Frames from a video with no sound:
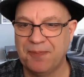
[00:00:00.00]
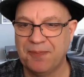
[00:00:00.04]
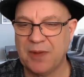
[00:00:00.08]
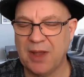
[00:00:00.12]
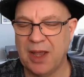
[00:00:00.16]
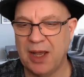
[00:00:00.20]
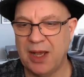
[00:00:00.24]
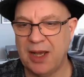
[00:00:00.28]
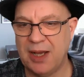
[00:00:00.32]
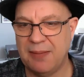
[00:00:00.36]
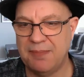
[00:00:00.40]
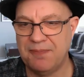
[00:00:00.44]

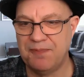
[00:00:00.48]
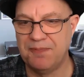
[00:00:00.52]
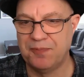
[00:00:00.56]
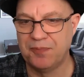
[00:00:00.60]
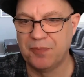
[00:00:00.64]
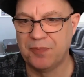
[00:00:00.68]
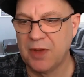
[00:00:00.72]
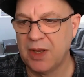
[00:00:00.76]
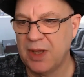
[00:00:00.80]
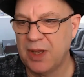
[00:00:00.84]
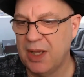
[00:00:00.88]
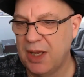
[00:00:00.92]
the
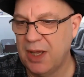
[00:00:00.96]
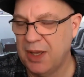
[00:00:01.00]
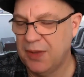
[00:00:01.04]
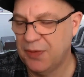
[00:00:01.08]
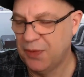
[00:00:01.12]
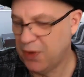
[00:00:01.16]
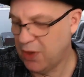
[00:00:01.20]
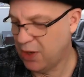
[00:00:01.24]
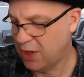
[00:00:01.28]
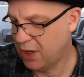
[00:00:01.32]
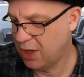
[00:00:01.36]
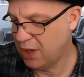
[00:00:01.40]

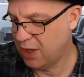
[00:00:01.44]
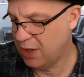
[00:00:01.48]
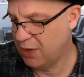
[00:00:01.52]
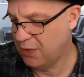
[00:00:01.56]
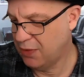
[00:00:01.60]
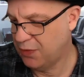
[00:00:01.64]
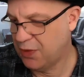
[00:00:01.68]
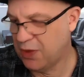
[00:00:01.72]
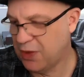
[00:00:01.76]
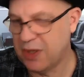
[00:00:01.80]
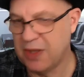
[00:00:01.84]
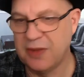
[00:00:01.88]

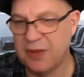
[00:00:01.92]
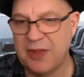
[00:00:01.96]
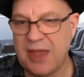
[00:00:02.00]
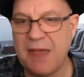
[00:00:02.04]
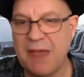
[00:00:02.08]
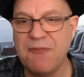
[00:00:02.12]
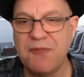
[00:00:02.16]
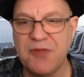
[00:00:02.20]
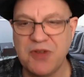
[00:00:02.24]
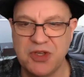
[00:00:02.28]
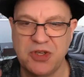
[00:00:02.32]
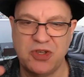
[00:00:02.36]

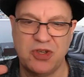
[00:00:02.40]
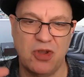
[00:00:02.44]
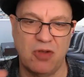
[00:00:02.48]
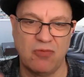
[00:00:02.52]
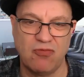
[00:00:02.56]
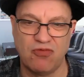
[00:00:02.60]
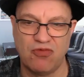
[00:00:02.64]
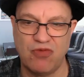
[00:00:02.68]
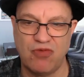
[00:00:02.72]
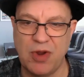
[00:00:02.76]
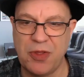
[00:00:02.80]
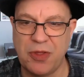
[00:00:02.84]
emphasis
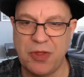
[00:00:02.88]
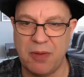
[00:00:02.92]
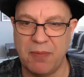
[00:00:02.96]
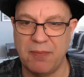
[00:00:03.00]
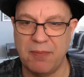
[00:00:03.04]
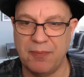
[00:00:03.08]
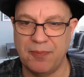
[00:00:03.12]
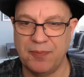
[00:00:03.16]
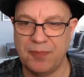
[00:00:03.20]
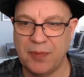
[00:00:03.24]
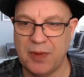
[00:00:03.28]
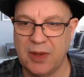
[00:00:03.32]
on
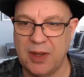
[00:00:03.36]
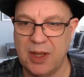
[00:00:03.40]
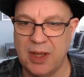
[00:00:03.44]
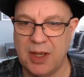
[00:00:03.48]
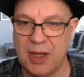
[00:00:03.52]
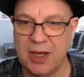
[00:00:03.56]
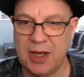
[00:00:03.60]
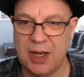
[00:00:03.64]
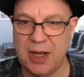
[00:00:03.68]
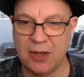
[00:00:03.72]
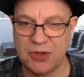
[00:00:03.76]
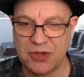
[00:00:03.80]
rhythm.
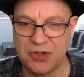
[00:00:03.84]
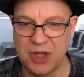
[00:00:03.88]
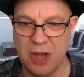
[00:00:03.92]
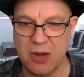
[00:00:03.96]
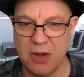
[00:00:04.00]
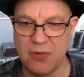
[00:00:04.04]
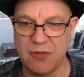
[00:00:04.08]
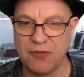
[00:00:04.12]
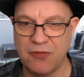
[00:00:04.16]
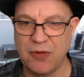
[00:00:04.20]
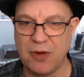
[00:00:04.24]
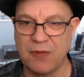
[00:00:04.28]

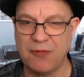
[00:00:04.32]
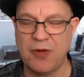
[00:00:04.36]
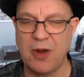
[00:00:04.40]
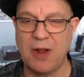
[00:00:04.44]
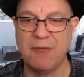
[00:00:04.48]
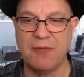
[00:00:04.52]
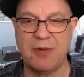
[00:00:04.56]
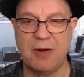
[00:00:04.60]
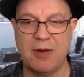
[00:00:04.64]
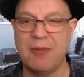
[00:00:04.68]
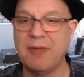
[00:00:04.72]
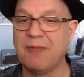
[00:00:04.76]
So for
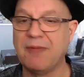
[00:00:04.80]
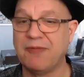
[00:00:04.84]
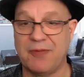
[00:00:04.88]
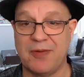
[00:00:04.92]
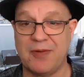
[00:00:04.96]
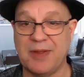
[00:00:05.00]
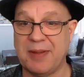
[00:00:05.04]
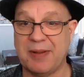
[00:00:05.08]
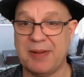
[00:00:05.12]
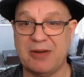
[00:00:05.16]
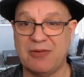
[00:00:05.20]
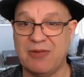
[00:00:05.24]

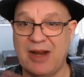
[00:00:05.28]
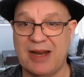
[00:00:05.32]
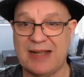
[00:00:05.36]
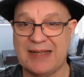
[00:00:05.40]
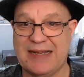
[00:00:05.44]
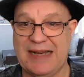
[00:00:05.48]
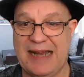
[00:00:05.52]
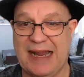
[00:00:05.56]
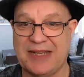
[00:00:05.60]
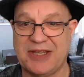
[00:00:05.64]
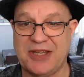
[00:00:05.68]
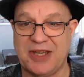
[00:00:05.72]
the
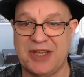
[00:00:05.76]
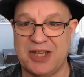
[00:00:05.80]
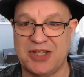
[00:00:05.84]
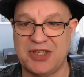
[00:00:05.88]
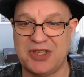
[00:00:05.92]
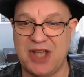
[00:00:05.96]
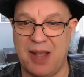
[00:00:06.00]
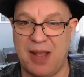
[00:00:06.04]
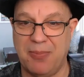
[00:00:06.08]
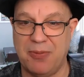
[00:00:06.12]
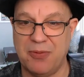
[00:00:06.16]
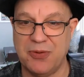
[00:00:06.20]
classic
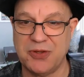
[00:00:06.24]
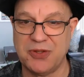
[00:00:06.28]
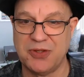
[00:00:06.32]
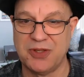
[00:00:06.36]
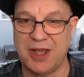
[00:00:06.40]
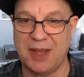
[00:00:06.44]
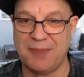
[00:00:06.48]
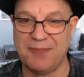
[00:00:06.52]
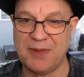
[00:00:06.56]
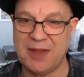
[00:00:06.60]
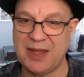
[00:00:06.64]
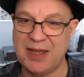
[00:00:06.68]
example, isn't
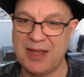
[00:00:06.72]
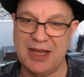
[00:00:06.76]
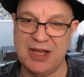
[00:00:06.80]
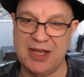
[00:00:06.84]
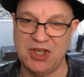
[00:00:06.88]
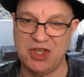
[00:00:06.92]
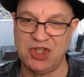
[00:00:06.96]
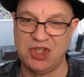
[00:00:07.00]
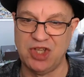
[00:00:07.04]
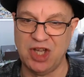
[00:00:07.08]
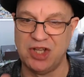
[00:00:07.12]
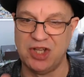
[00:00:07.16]
it?
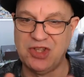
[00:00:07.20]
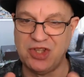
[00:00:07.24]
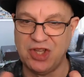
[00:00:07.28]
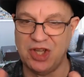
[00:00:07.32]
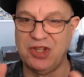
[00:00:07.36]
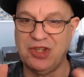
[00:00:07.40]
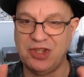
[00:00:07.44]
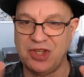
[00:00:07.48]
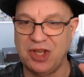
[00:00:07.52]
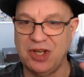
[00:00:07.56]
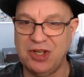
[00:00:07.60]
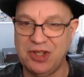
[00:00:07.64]
Is da,
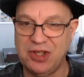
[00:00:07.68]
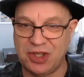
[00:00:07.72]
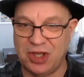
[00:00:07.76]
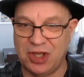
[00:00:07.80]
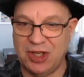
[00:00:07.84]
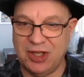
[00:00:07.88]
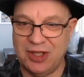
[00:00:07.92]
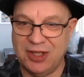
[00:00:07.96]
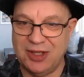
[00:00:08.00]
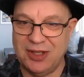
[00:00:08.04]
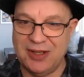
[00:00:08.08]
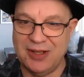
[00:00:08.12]
da, da,
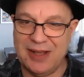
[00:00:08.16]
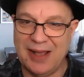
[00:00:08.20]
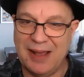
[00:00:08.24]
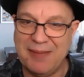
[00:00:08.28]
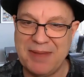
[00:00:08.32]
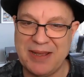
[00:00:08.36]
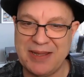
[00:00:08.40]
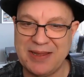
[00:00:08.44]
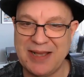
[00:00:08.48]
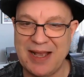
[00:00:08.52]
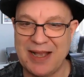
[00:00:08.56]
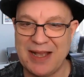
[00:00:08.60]
da. I
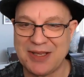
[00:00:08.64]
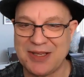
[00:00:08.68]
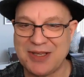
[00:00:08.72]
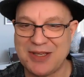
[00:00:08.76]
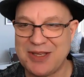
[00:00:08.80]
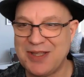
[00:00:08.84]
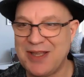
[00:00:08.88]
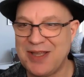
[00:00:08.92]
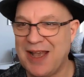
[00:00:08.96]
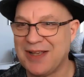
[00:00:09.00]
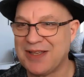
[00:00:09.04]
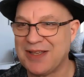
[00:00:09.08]
mean,
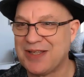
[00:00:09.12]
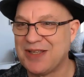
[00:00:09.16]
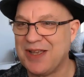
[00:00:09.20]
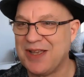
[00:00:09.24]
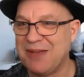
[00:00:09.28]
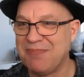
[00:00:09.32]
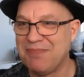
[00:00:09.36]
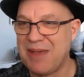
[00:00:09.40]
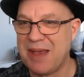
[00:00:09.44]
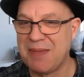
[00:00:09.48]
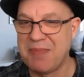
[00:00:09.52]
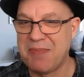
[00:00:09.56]
that's
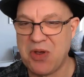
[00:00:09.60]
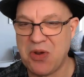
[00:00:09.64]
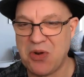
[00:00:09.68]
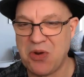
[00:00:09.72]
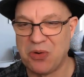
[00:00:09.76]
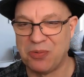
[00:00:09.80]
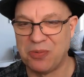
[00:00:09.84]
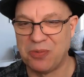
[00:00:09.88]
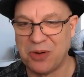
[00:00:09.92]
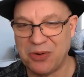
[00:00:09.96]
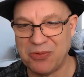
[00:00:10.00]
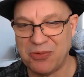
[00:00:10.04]
a
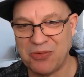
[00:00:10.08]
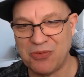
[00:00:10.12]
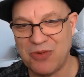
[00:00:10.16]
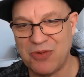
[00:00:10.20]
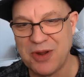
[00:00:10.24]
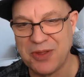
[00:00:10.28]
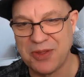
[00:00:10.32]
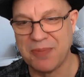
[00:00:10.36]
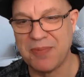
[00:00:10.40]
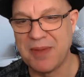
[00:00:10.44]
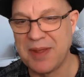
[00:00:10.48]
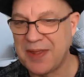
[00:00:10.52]
memorable
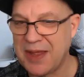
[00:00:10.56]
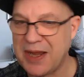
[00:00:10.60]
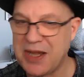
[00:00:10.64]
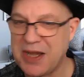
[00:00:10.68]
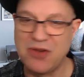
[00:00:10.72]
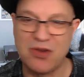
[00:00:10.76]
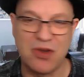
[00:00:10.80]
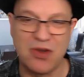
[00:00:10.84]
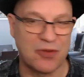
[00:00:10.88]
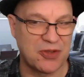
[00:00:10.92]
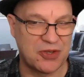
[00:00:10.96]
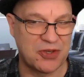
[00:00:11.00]
rhythm. And then
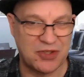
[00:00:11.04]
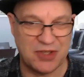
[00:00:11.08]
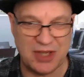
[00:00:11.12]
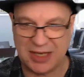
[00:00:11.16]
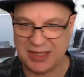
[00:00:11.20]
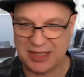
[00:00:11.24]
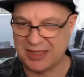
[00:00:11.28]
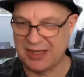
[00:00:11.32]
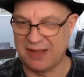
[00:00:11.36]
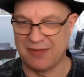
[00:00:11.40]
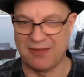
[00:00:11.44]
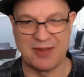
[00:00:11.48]
you've got the
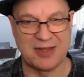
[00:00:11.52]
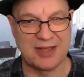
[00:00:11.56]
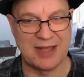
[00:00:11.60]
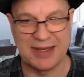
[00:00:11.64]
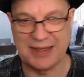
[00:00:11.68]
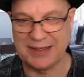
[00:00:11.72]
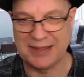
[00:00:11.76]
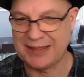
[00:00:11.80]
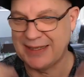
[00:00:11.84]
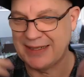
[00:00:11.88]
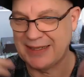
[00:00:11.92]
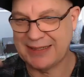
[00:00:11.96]
Sixth Symphony, da,
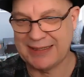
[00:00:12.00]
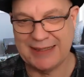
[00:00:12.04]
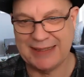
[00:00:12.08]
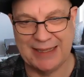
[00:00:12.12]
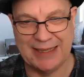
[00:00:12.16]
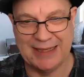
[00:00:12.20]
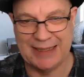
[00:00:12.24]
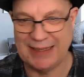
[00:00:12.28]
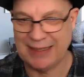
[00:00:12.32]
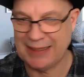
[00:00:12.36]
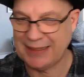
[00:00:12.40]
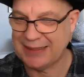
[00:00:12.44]
da,
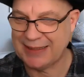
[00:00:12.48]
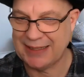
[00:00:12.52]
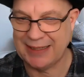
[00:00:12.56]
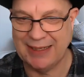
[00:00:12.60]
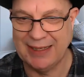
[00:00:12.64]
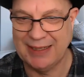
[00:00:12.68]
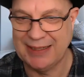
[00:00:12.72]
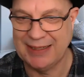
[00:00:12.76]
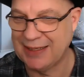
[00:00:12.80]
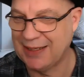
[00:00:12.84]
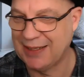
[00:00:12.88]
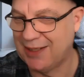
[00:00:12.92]
da, da,
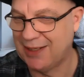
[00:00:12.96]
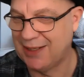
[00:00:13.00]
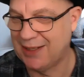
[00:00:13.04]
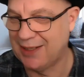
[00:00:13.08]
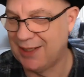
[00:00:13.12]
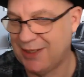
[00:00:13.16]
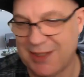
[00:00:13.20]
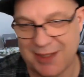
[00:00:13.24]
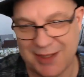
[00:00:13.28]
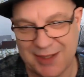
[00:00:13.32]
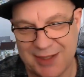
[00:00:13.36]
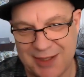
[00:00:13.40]
da, da,
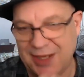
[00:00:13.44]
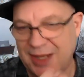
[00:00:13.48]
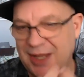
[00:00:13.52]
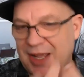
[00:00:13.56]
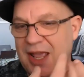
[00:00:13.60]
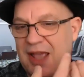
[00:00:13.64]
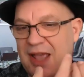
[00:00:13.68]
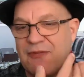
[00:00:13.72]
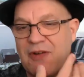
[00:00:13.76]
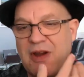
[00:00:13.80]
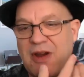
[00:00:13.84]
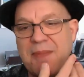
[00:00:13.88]
da, da,
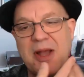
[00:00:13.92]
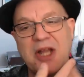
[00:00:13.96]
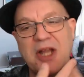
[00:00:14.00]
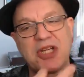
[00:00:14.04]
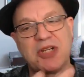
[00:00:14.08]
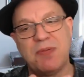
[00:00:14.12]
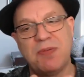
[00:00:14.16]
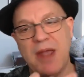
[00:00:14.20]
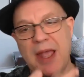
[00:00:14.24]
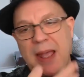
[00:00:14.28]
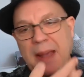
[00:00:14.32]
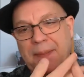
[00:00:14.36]
very
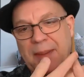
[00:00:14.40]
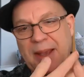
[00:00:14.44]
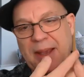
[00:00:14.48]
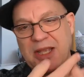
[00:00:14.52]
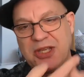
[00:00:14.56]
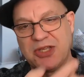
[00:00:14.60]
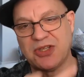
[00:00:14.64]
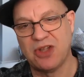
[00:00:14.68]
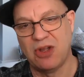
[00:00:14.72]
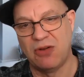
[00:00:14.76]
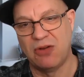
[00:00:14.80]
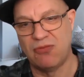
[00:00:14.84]
much
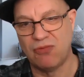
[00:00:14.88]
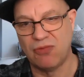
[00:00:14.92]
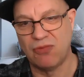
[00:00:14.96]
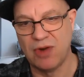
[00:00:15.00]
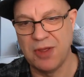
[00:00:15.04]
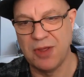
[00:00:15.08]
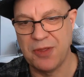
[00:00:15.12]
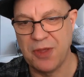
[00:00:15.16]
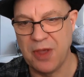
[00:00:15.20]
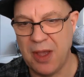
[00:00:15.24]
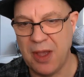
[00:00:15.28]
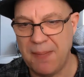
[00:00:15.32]
based on
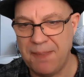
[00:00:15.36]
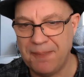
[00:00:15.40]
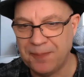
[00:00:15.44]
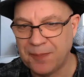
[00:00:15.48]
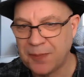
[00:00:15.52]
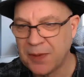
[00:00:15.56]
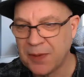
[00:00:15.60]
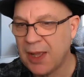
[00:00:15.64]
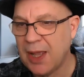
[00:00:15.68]
rhythm,